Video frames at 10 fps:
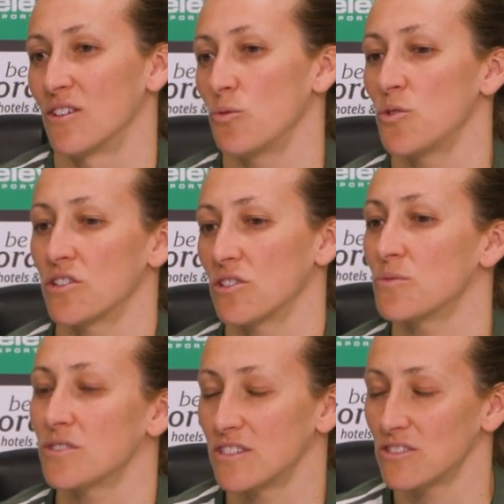we end
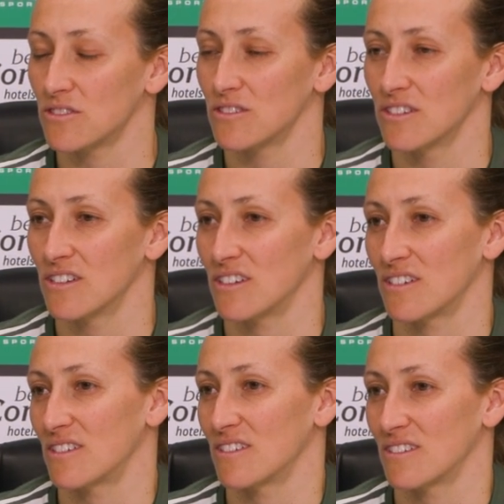up the season
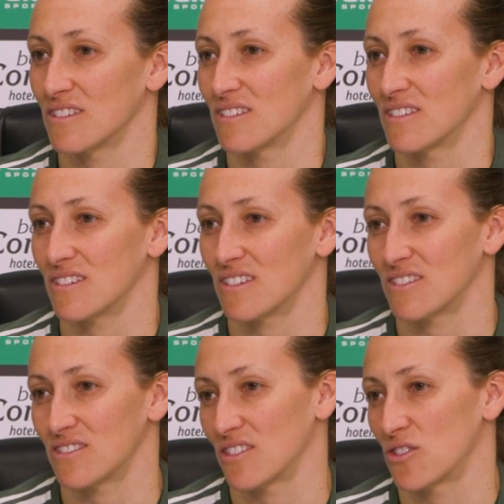uh,
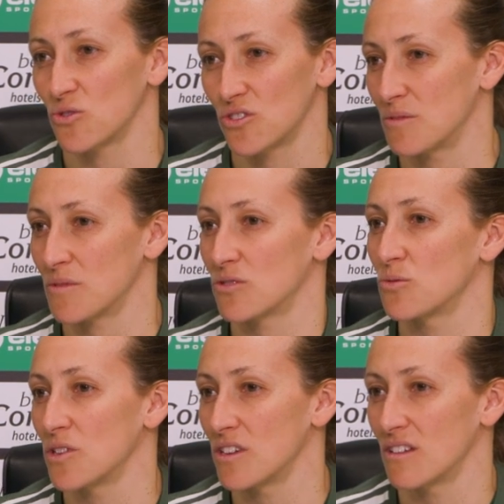as a good team
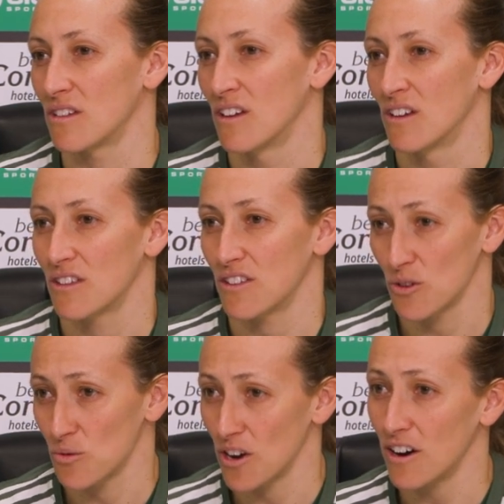as we
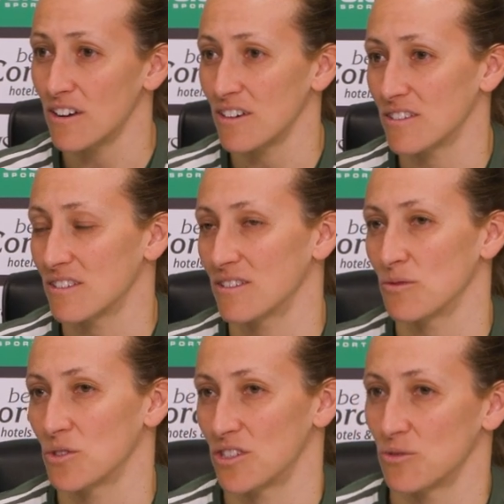think we are,
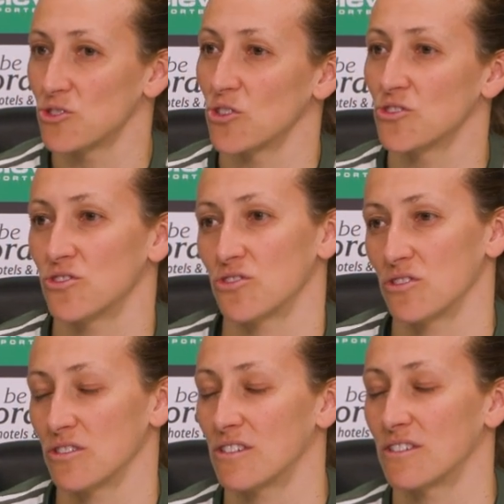and with the
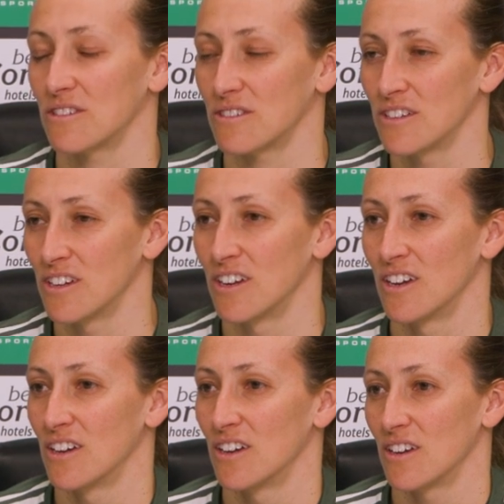results uh,
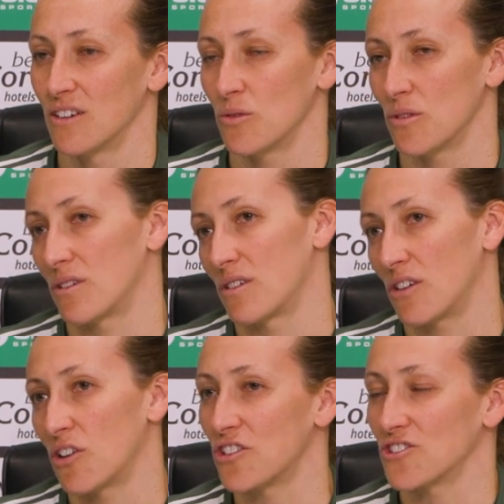
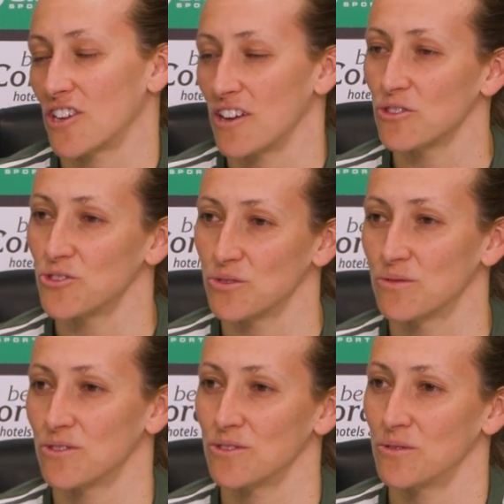uh, on our side also.
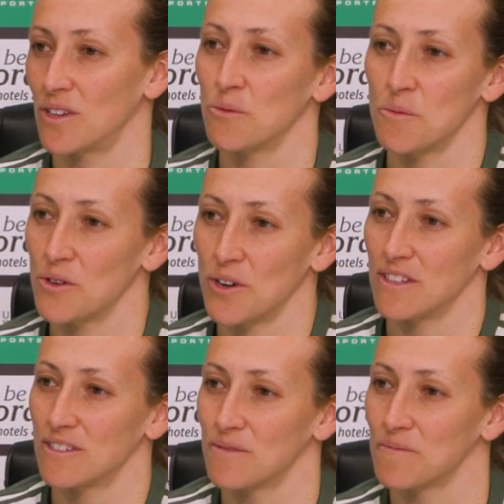So that would be great.